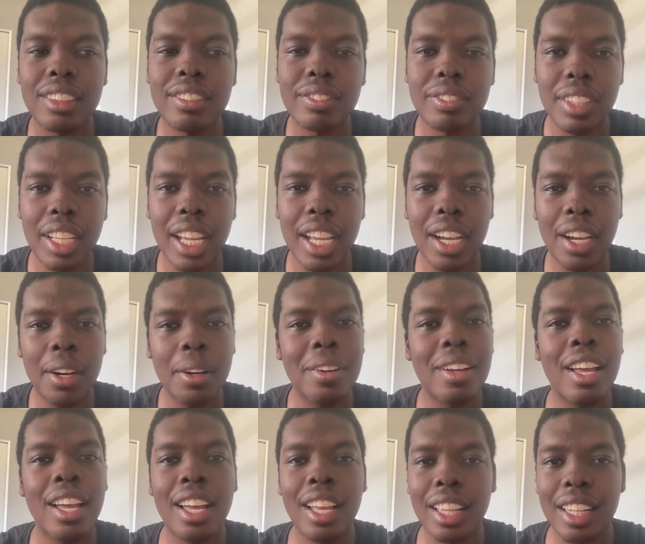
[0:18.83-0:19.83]
Now,
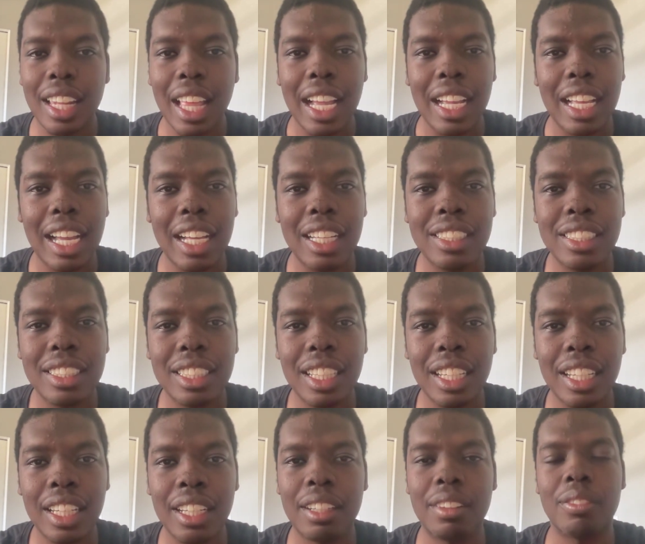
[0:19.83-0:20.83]
like I
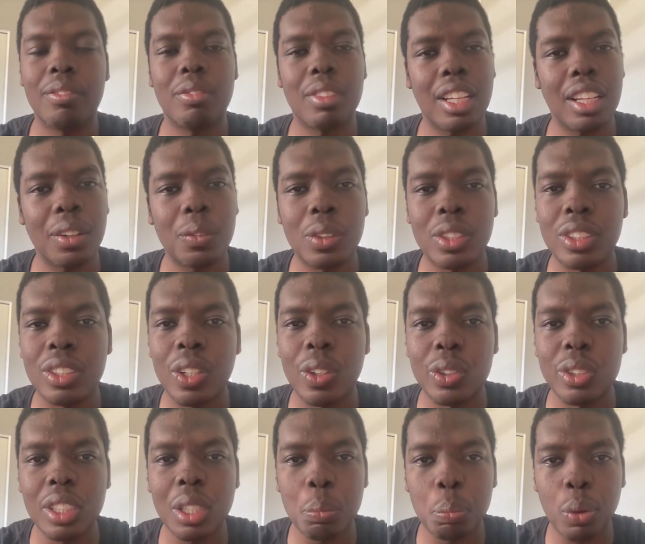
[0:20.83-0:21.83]
said, there was no
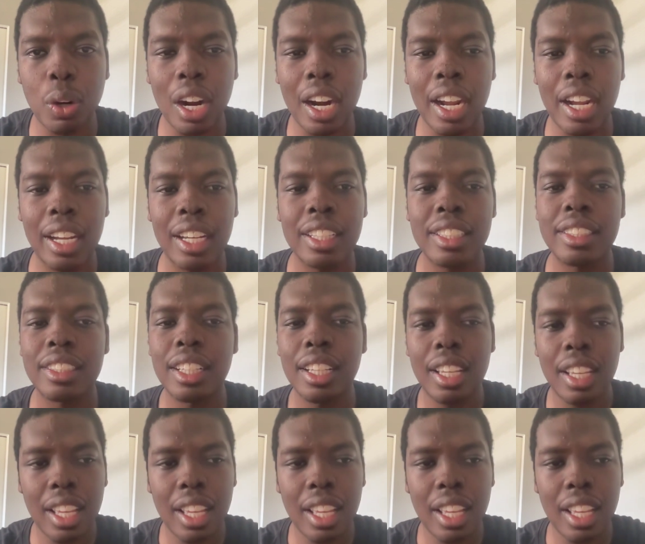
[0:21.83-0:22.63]
surprise.